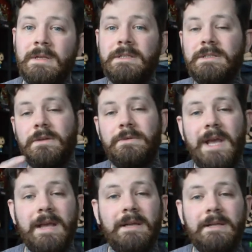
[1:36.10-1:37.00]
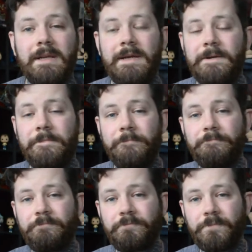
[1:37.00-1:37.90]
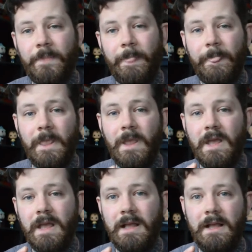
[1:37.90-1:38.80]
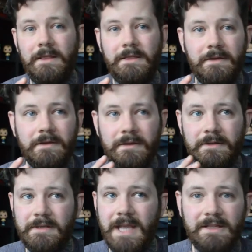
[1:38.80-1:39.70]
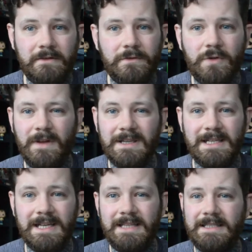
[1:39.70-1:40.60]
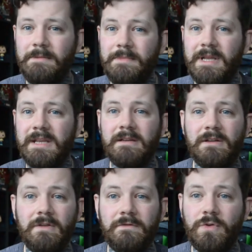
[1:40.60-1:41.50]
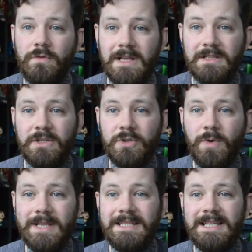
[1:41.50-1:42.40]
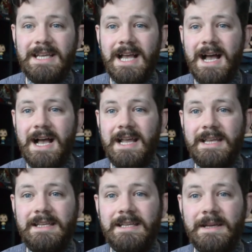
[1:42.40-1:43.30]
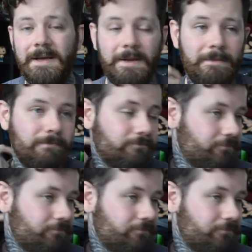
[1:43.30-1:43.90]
so yeah um, the the end of 2019 beginning of 2020 I um,